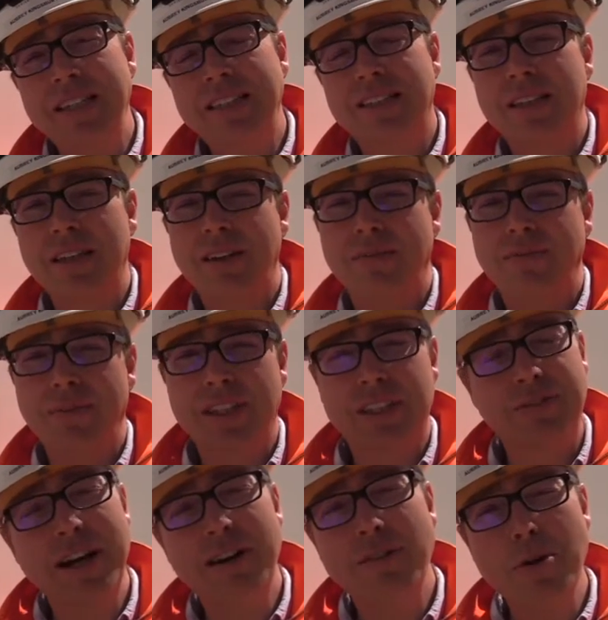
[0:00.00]
is it's
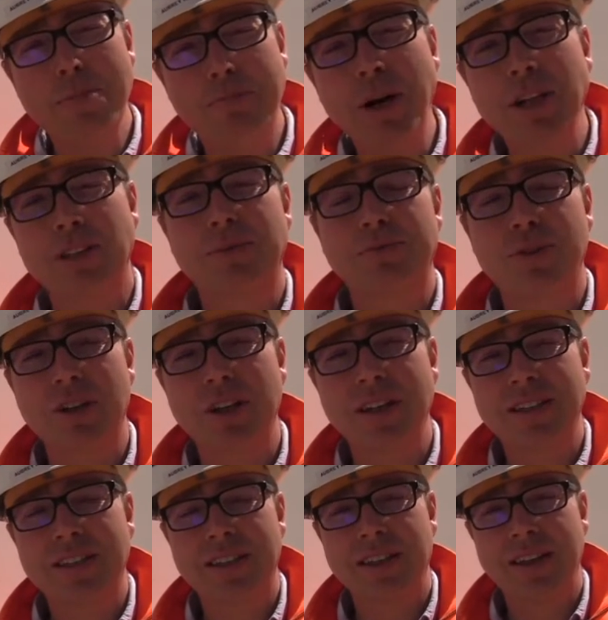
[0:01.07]
a very robust
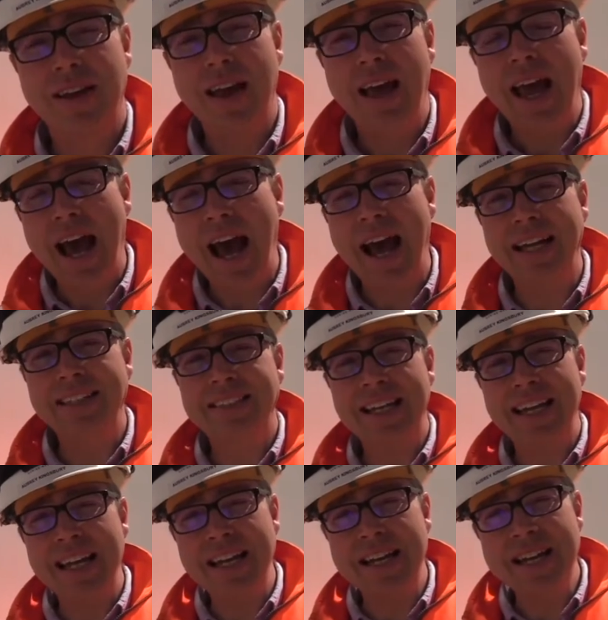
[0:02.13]
product and
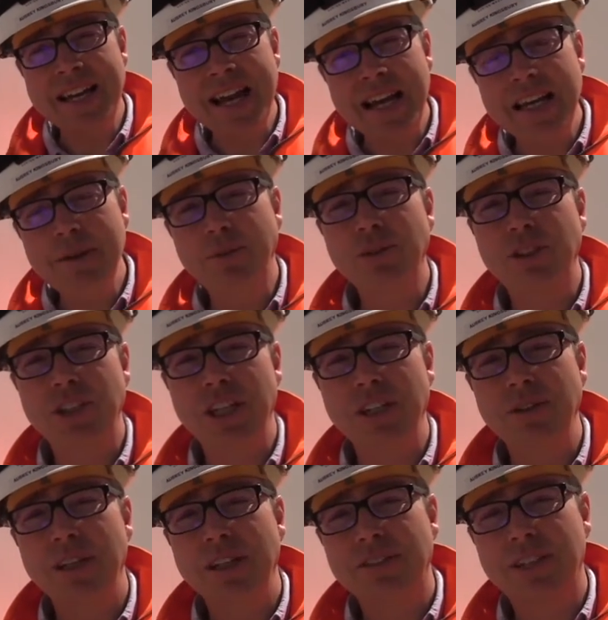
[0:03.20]
it enables
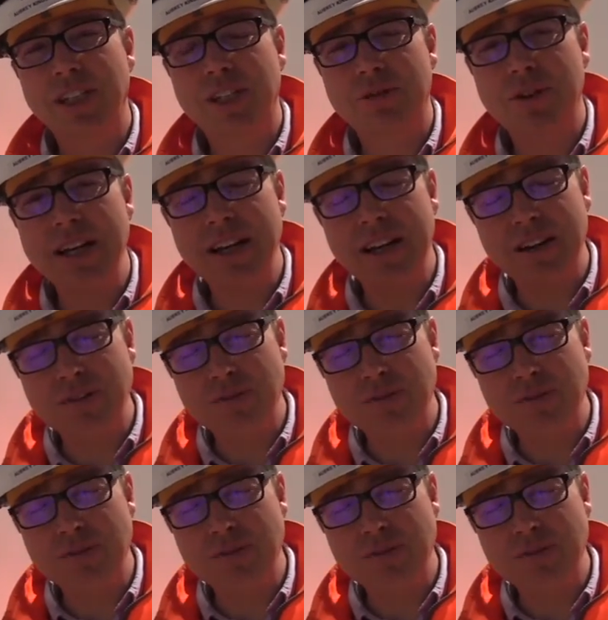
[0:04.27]
you to create